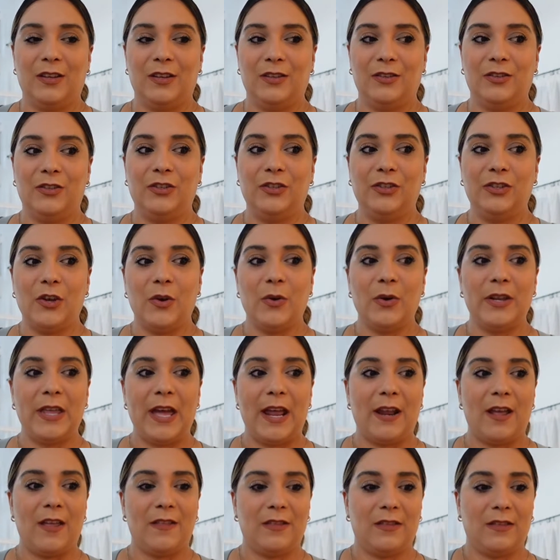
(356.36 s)
showed
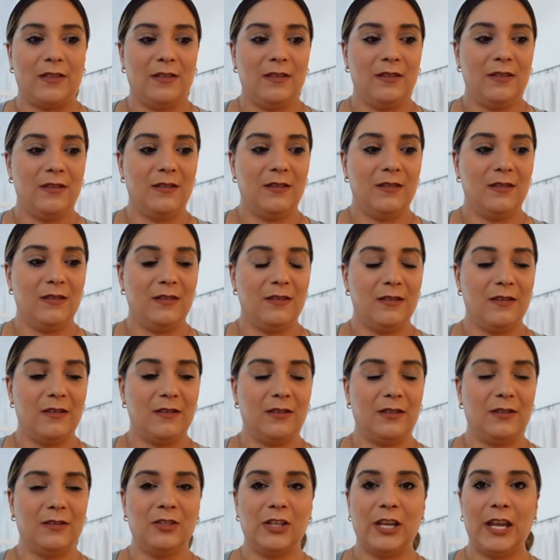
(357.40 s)
that on
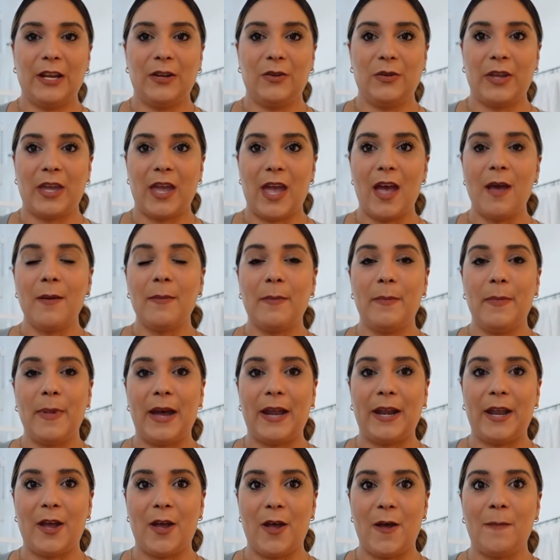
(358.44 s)
the channel yet,
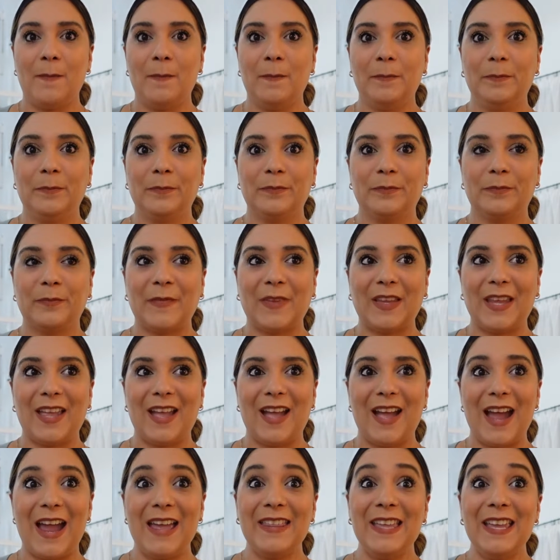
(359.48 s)
but um,
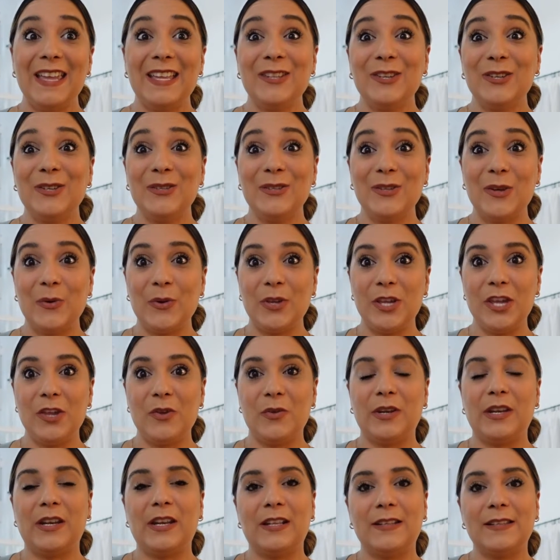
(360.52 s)
I think it looks so
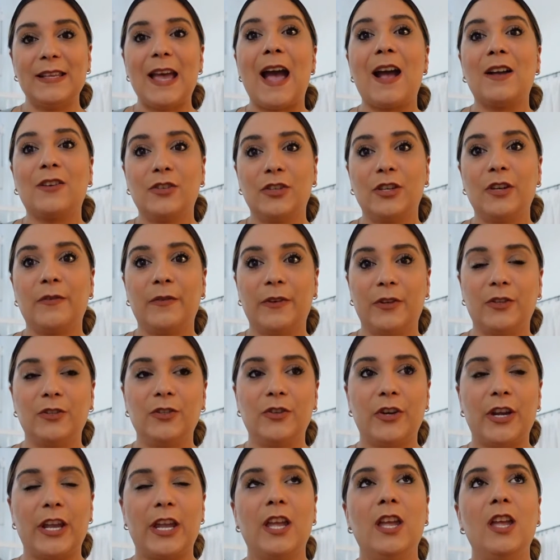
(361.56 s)
cute and it's actually a real
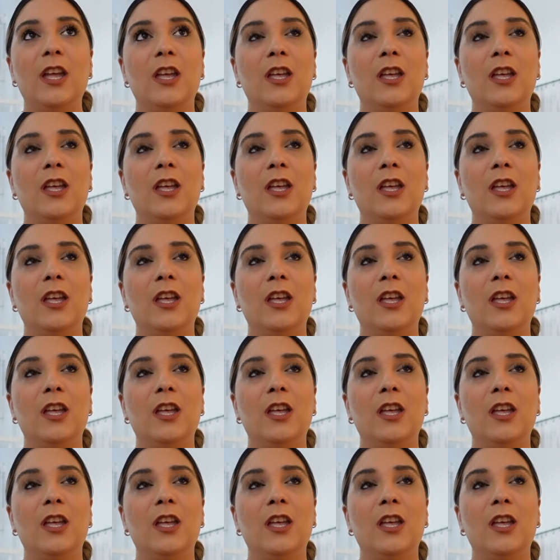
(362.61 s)
tree.